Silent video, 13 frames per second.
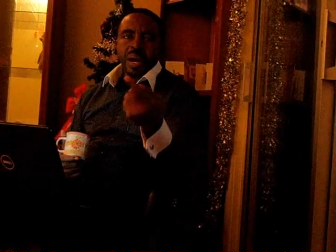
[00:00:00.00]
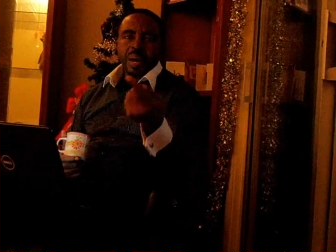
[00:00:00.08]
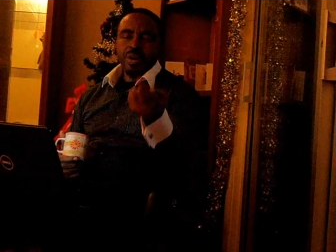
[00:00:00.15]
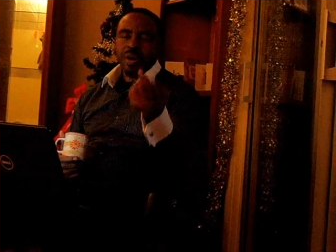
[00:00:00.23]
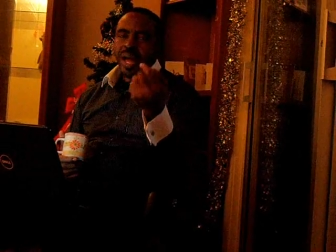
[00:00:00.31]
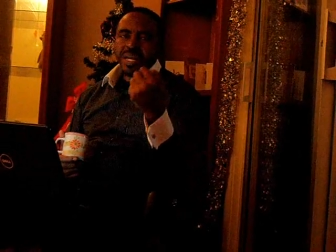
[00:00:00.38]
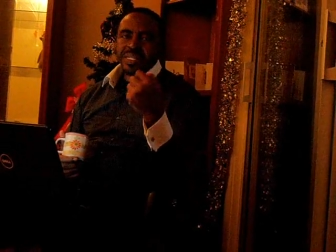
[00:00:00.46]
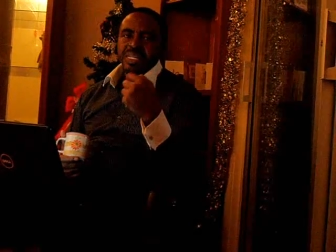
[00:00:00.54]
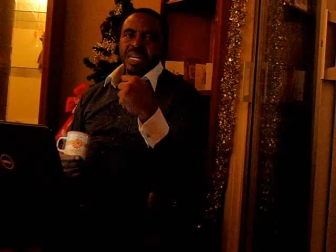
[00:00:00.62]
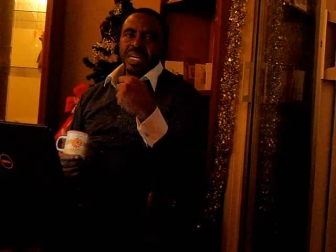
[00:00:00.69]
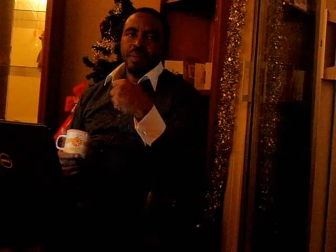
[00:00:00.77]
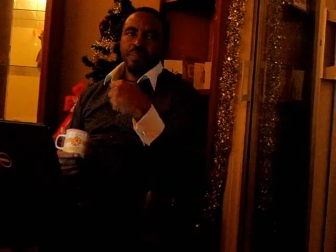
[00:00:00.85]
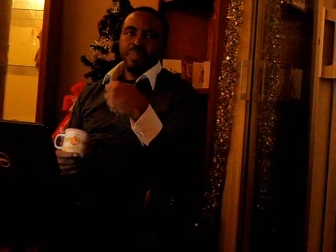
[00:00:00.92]
I'm not
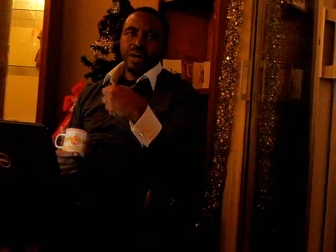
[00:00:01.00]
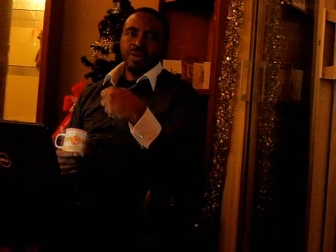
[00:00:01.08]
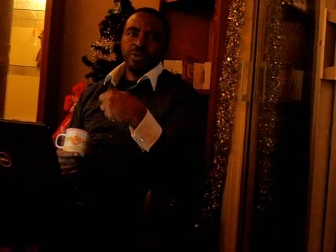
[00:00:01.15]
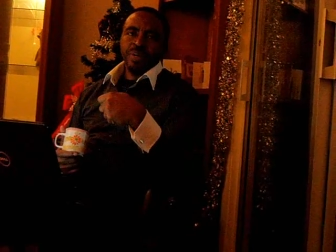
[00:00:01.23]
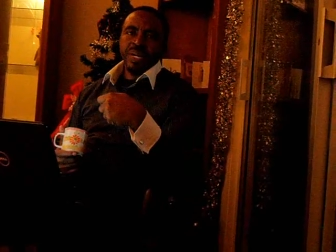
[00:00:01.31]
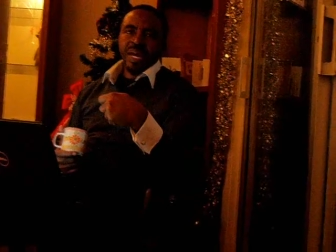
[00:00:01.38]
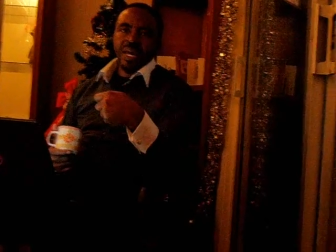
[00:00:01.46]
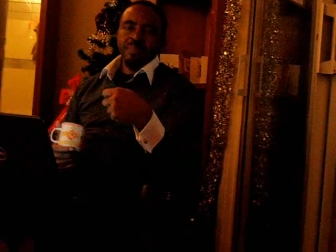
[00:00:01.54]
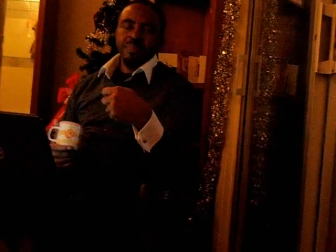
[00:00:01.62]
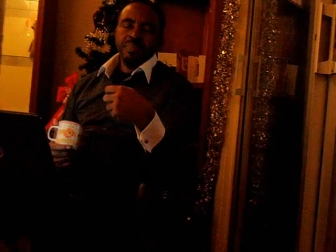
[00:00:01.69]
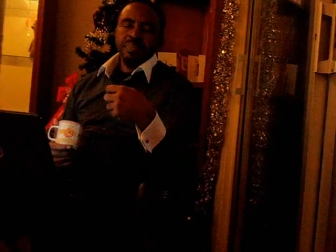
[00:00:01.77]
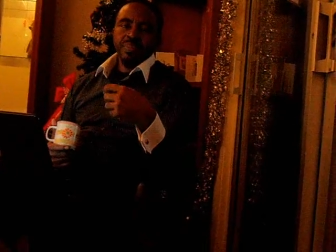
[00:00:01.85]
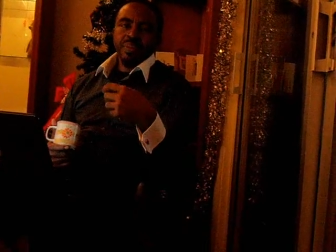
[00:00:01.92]
asking about your
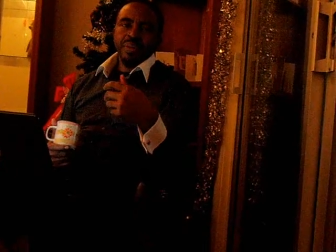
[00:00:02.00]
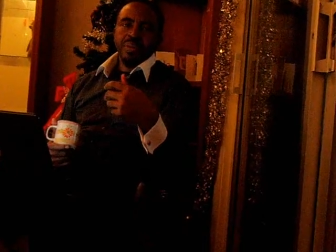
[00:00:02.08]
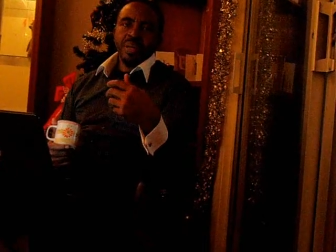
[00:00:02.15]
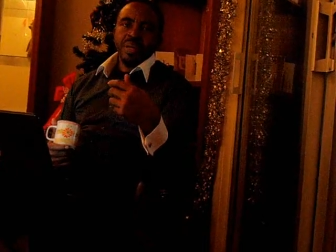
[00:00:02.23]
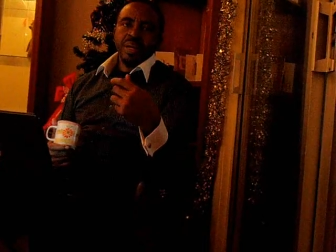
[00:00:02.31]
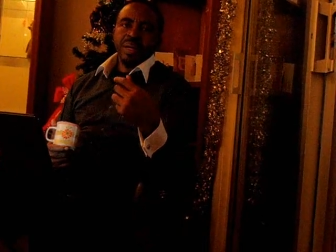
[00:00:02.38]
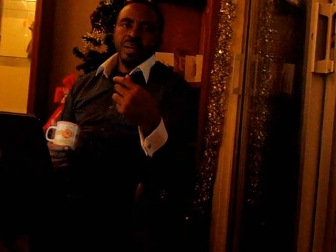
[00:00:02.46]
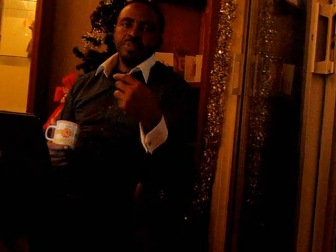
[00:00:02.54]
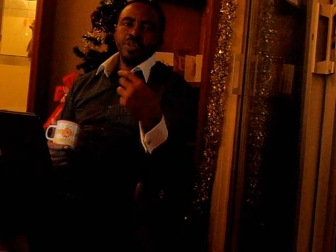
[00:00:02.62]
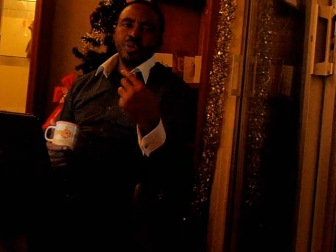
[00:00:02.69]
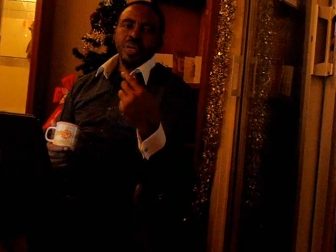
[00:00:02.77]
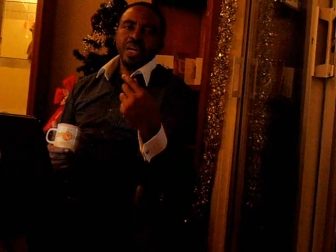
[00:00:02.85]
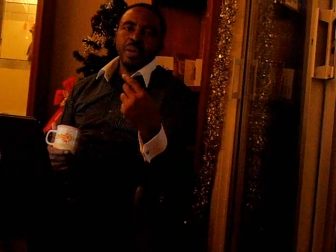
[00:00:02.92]
name. I'm
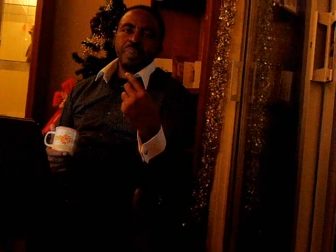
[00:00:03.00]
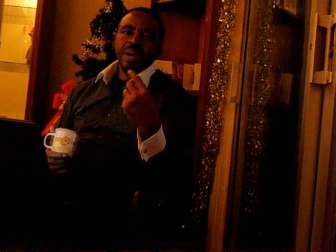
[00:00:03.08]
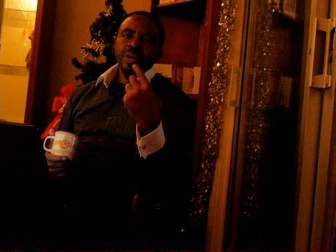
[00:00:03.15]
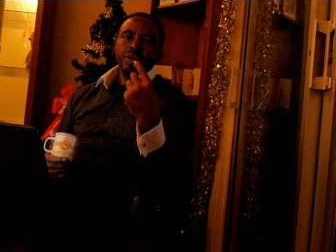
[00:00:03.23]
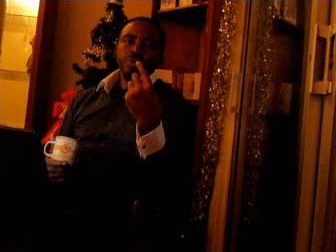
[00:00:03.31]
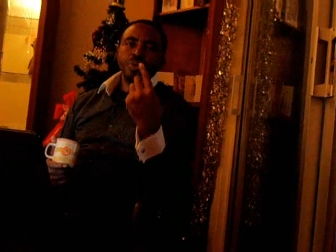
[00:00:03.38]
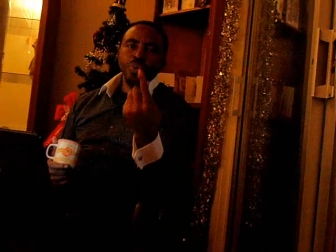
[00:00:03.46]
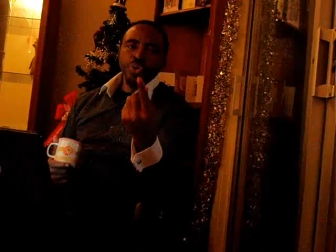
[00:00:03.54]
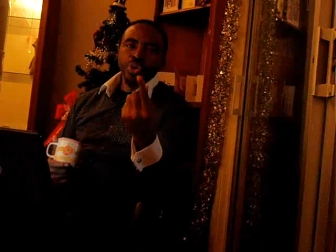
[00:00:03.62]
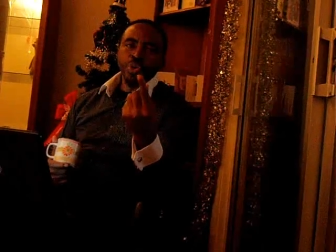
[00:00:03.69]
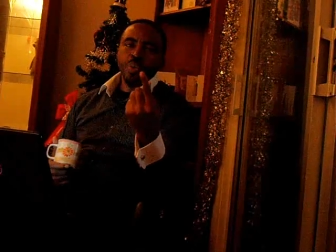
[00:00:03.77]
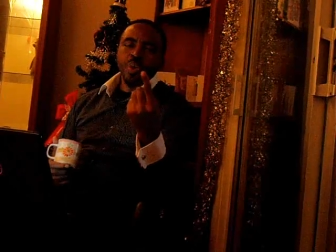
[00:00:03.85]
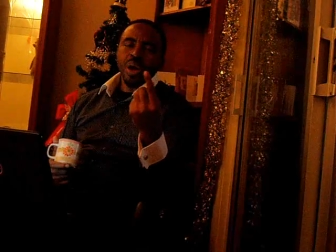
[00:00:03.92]
talking about who
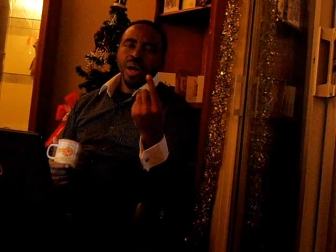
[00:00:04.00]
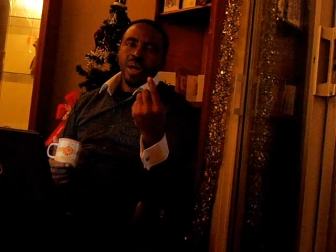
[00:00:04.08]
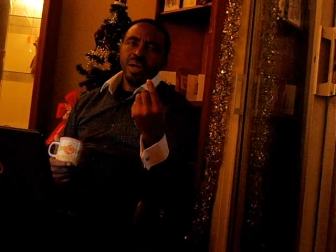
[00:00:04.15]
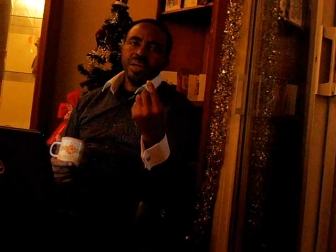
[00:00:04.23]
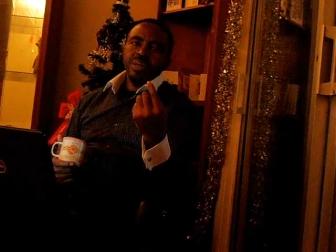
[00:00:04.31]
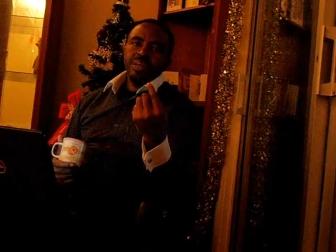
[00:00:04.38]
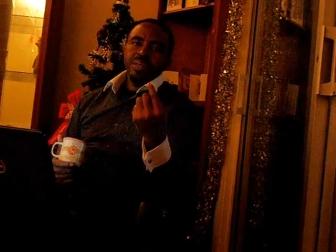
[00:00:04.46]
you are.